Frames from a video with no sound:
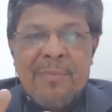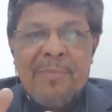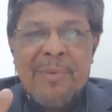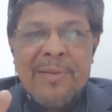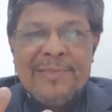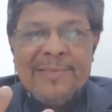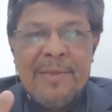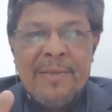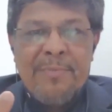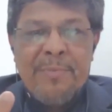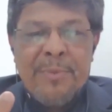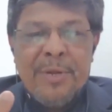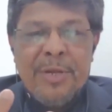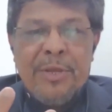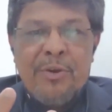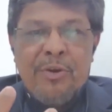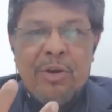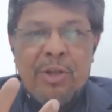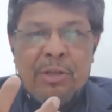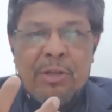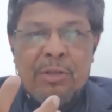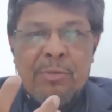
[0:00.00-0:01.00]

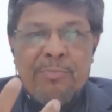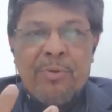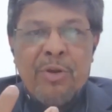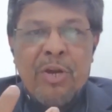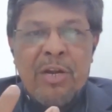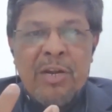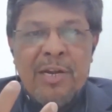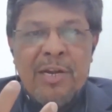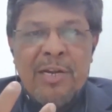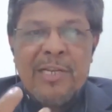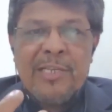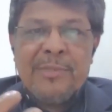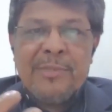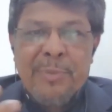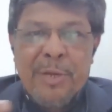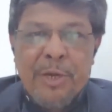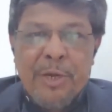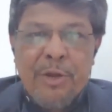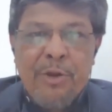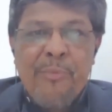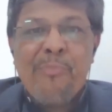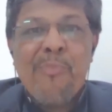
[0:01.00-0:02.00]
sub-assembly, or the product is
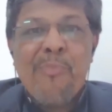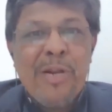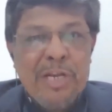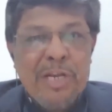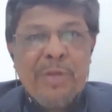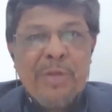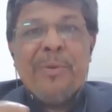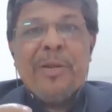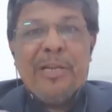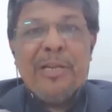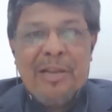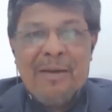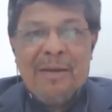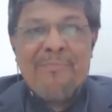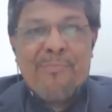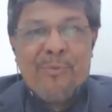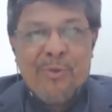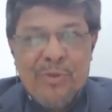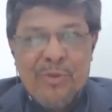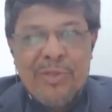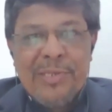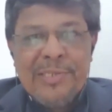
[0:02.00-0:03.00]
made of multiple
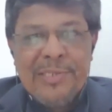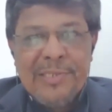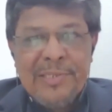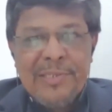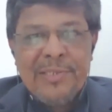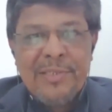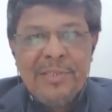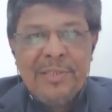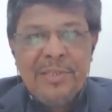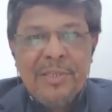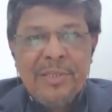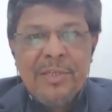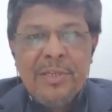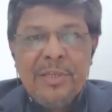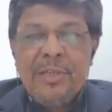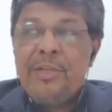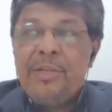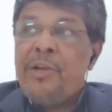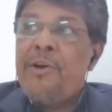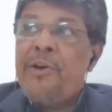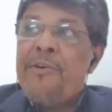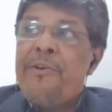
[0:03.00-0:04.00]
components.
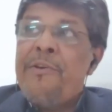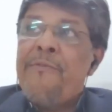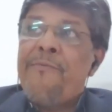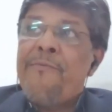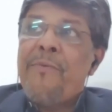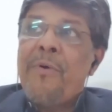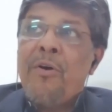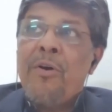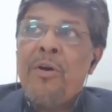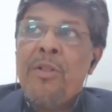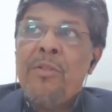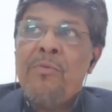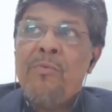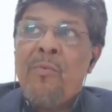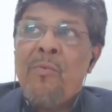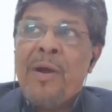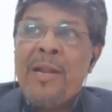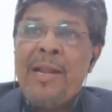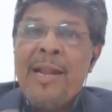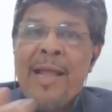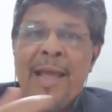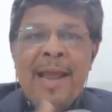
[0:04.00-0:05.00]
Now, if
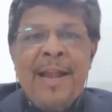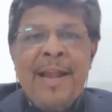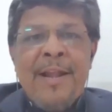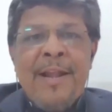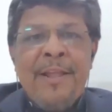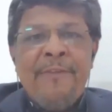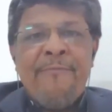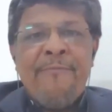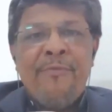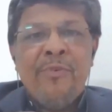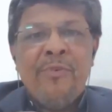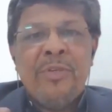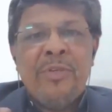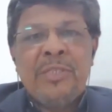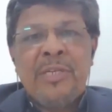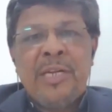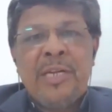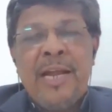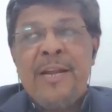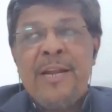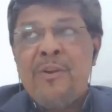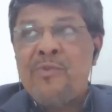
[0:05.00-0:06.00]
on one hand, if you
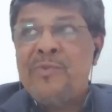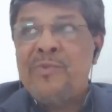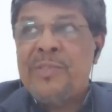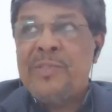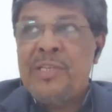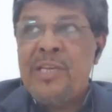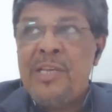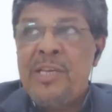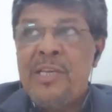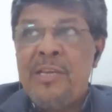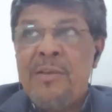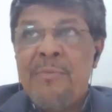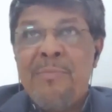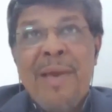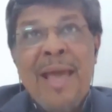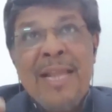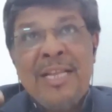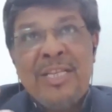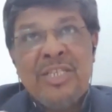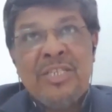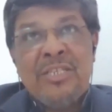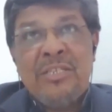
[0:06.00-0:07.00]
try to
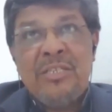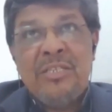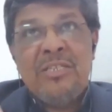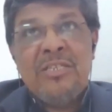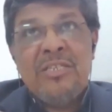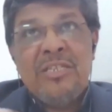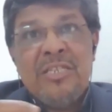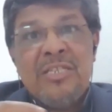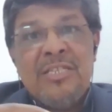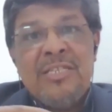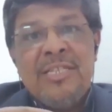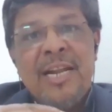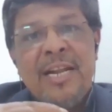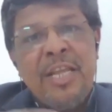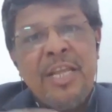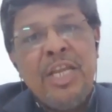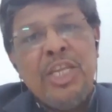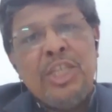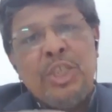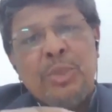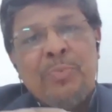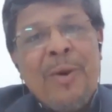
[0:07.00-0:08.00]
imagine
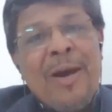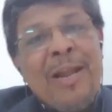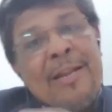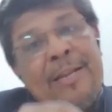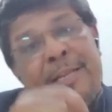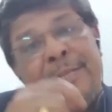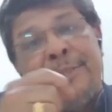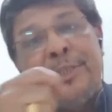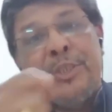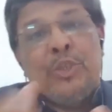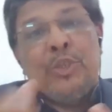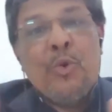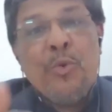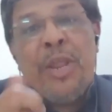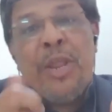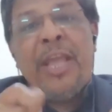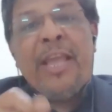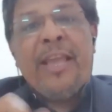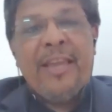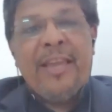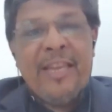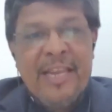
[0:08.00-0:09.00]
that each part is
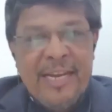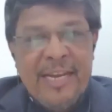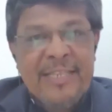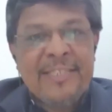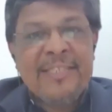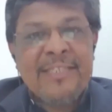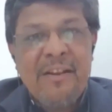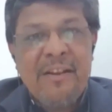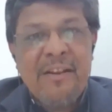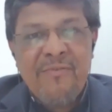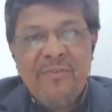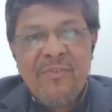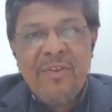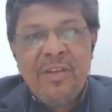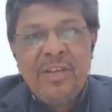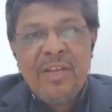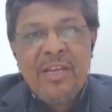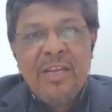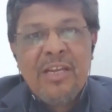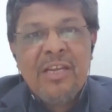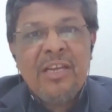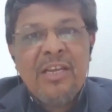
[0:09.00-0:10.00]
unique in itself,
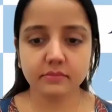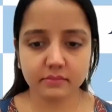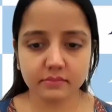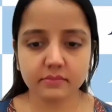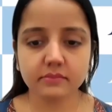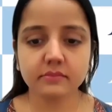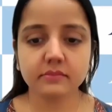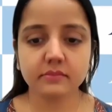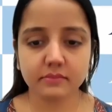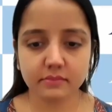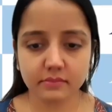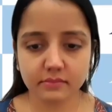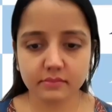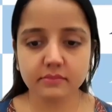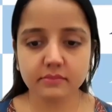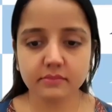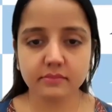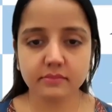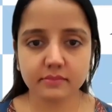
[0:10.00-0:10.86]
it's not